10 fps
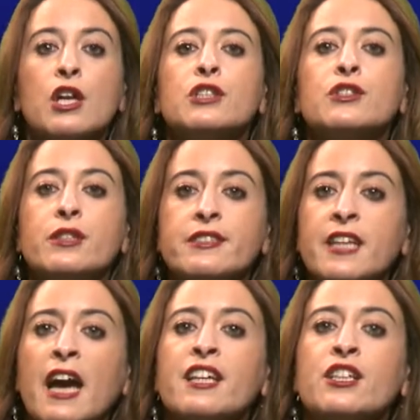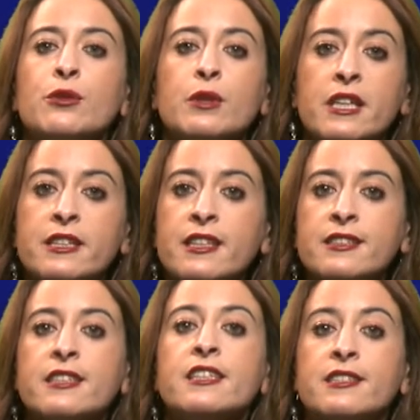So designer
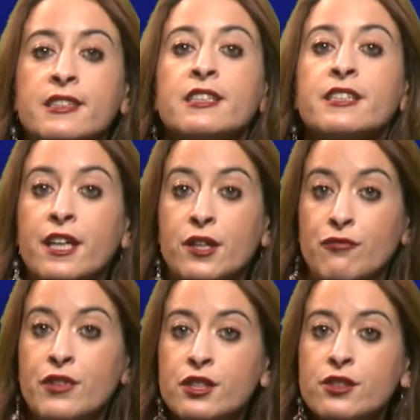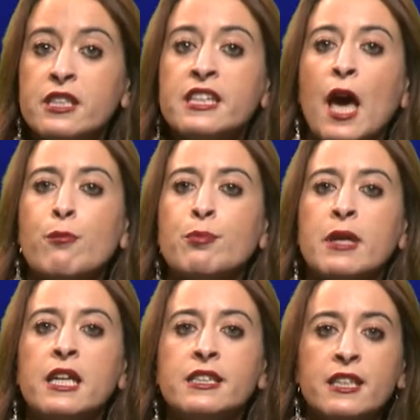uniqueness is in their envisioning
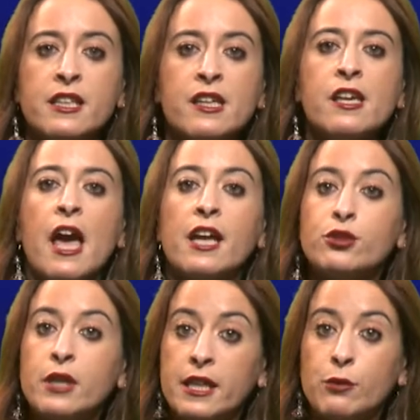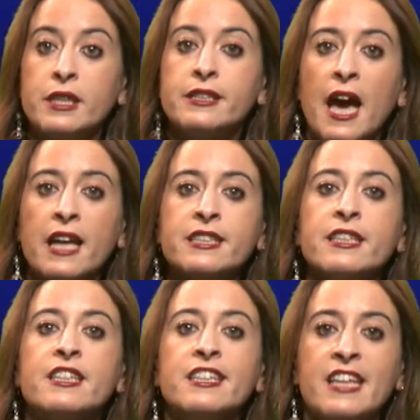capability, and together with that,
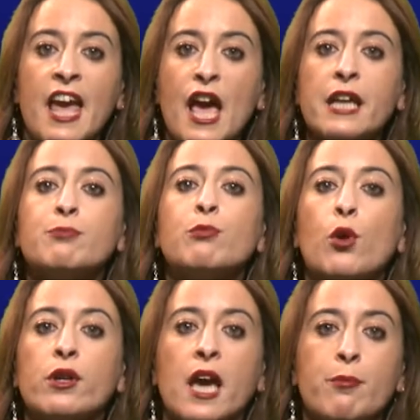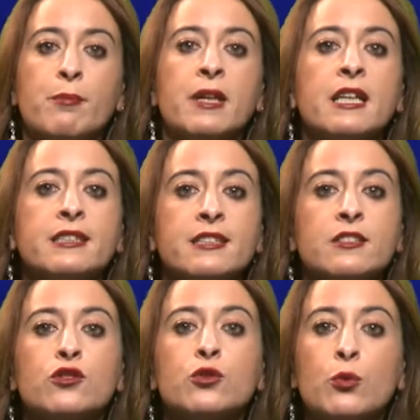in 8 more
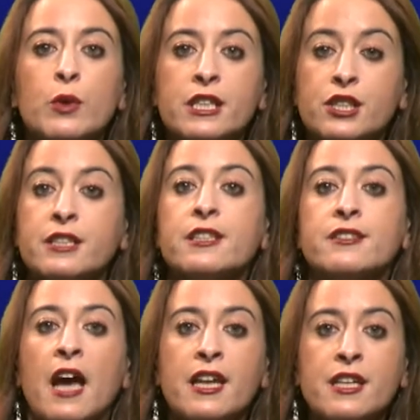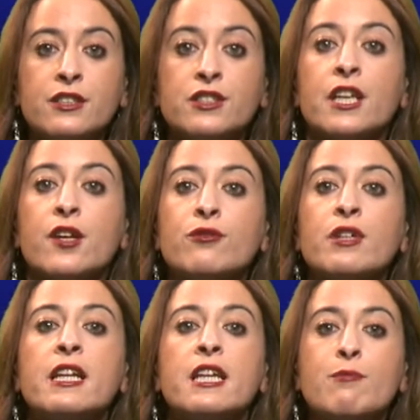capabilities through which designers can
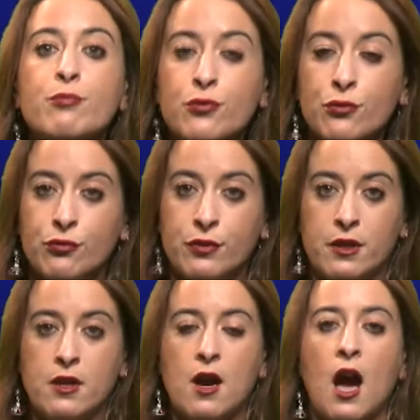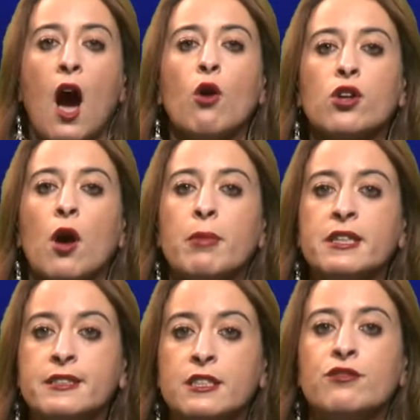really improve how
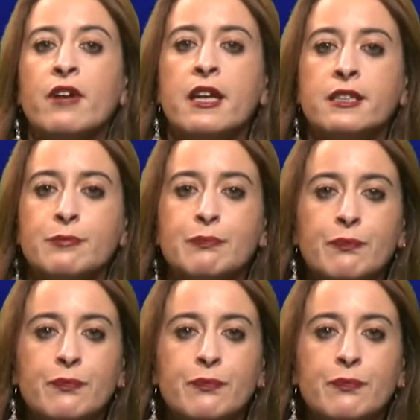companies innovate.